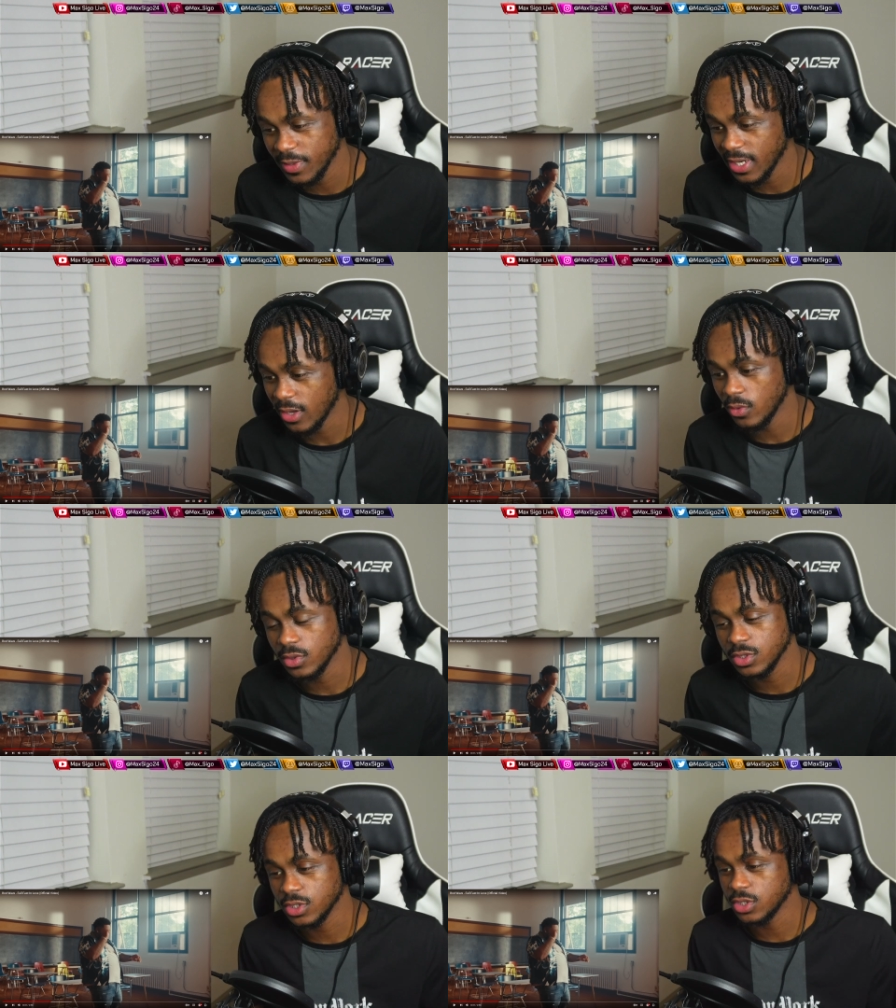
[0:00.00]
and I
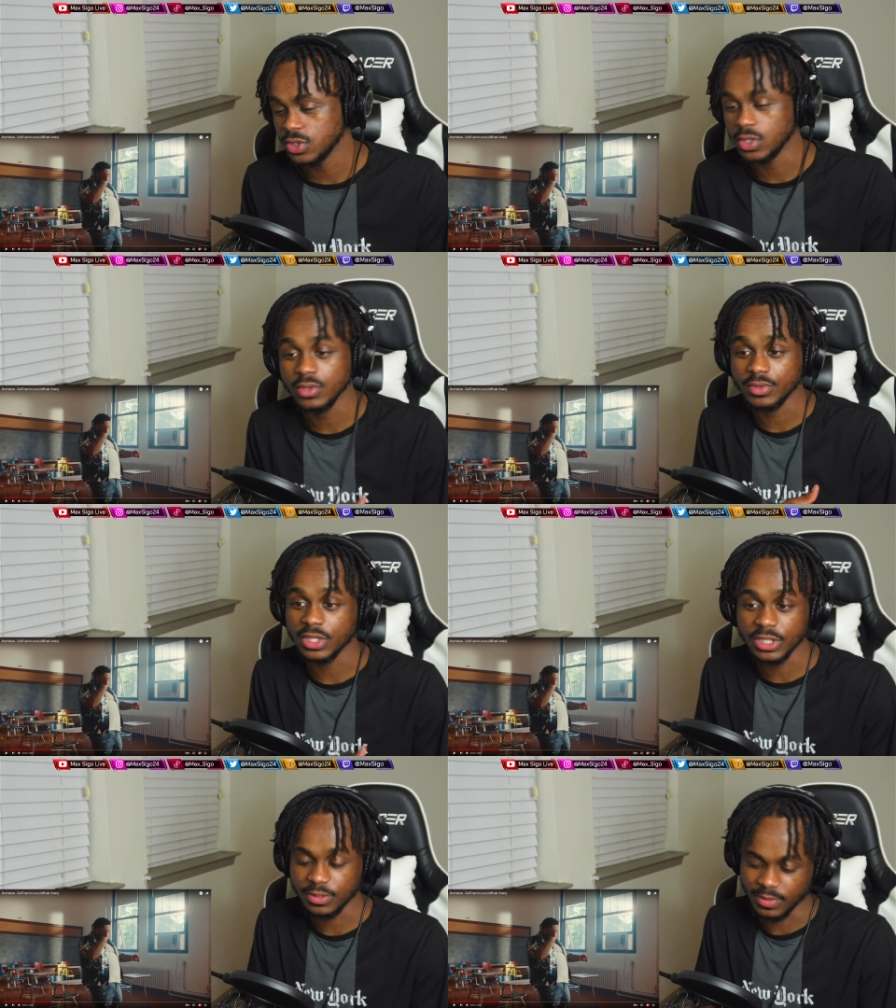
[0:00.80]
won't judge you. Don't
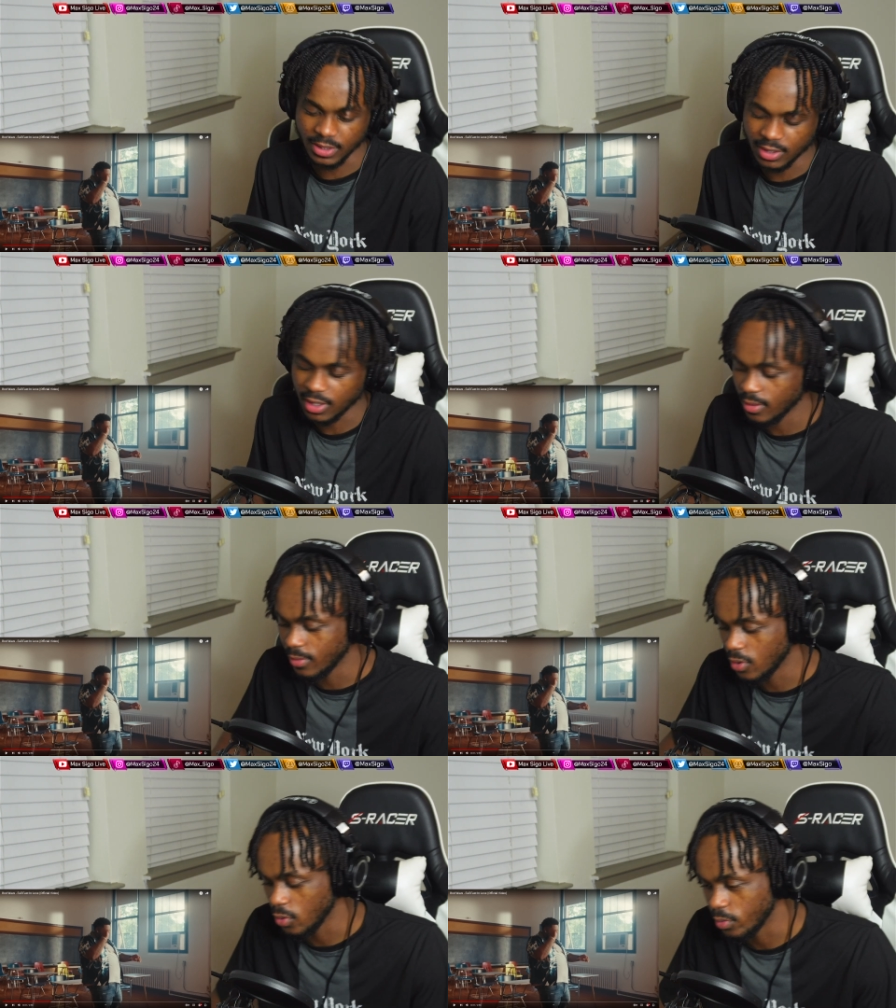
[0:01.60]
thug me. Come
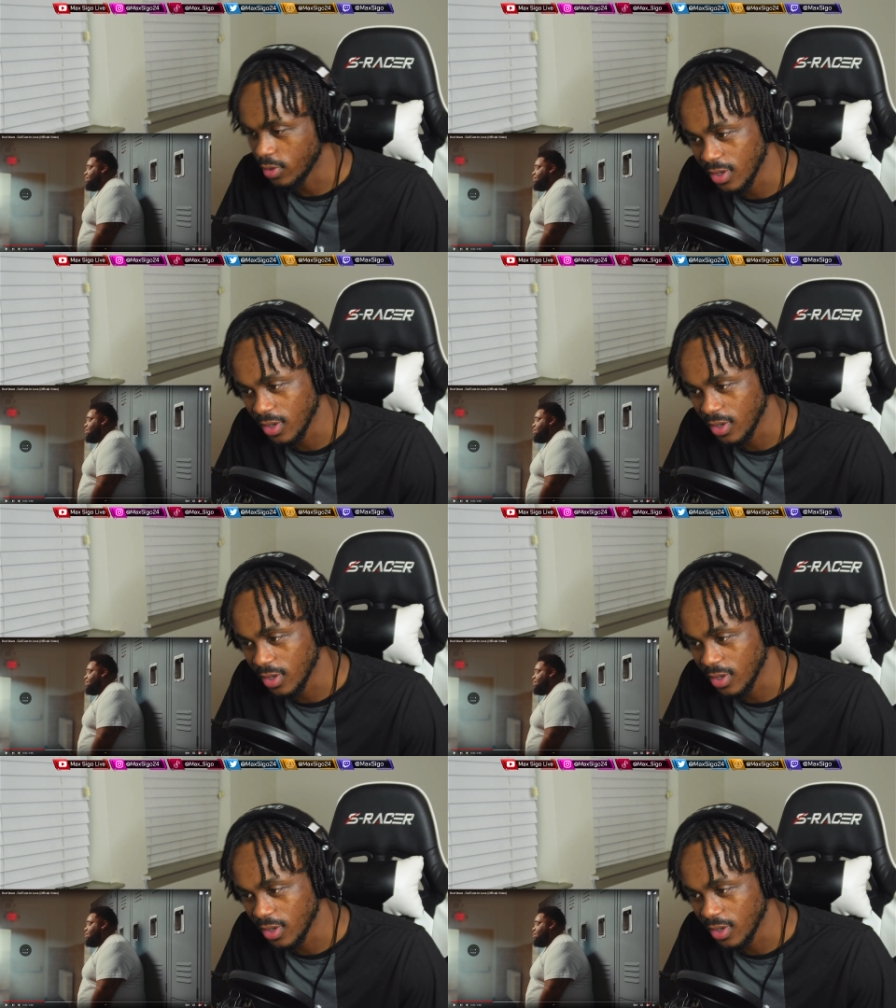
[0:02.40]
on, bro.